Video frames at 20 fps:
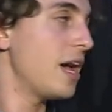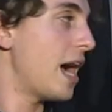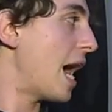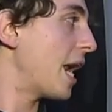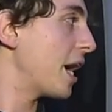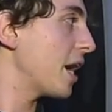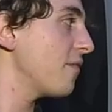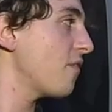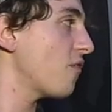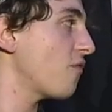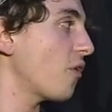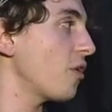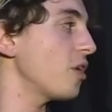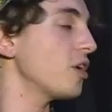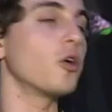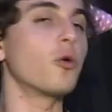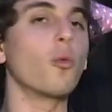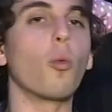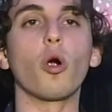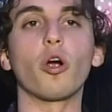I don't have a very
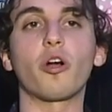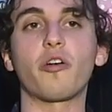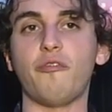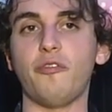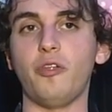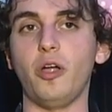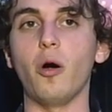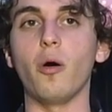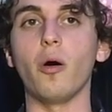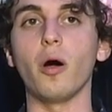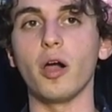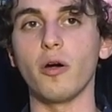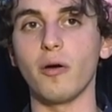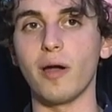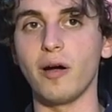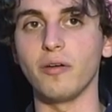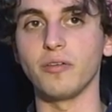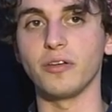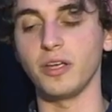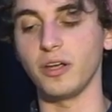good workflow
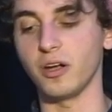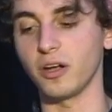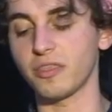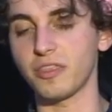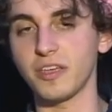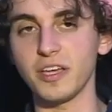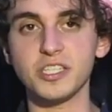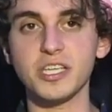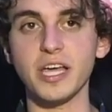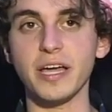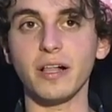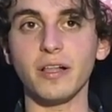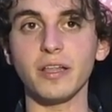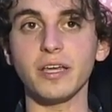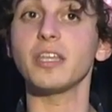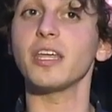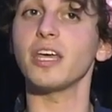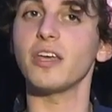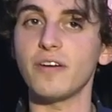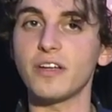around here. Things get
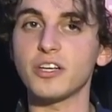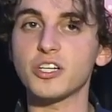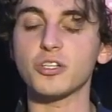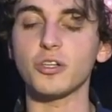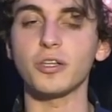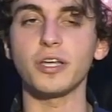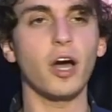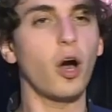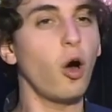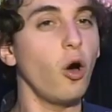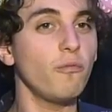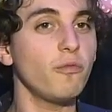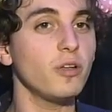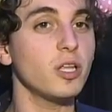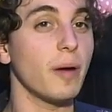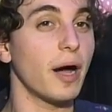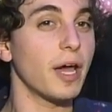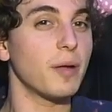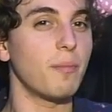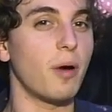cleaned eventually, hopefully
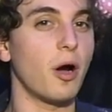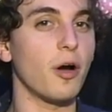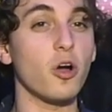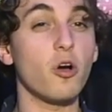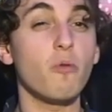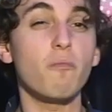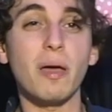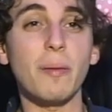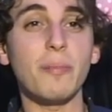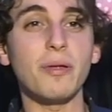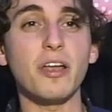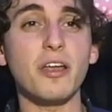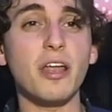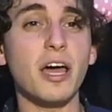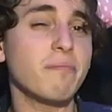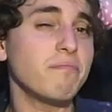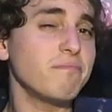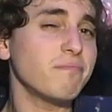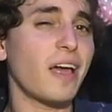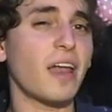by tomorrow, maybe
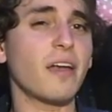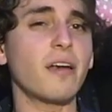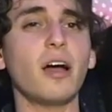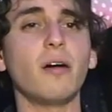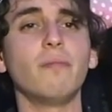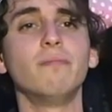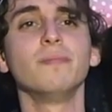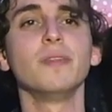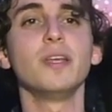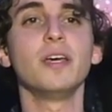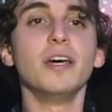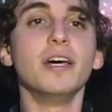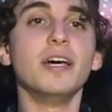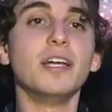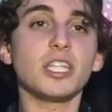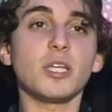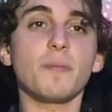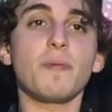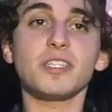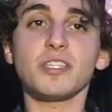tonight. I don't know.
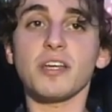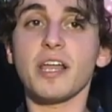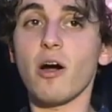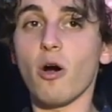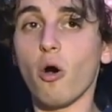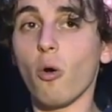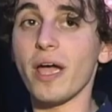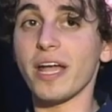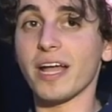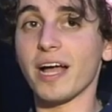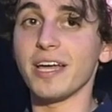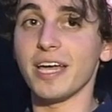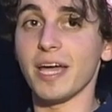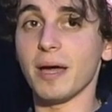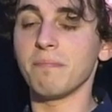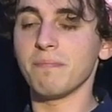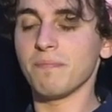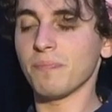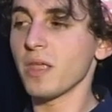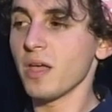Depends on how awake I
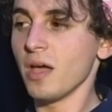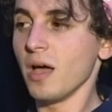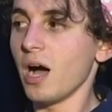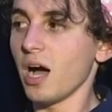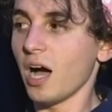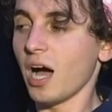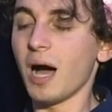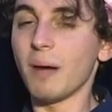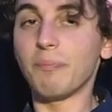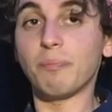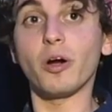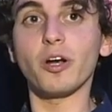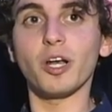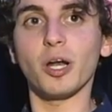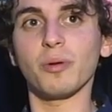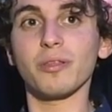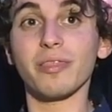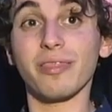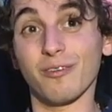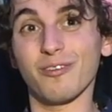am. Uh, part
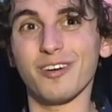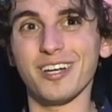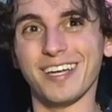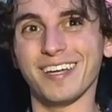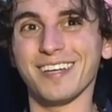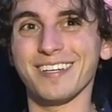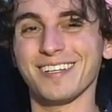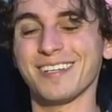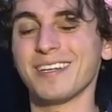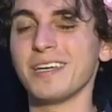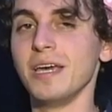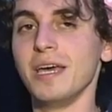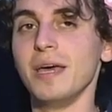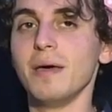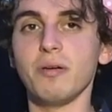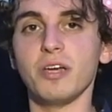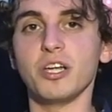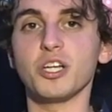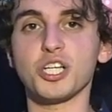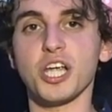number three,
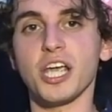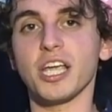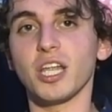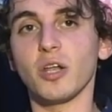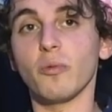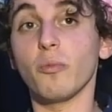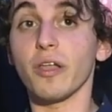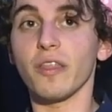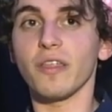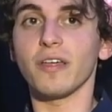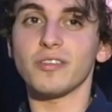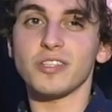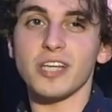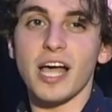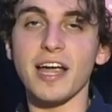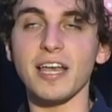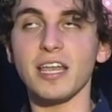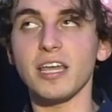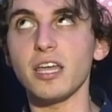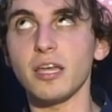being shaken in one of the
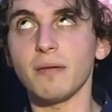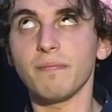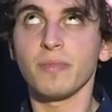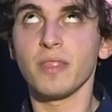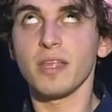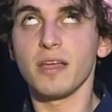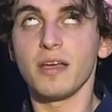tiny,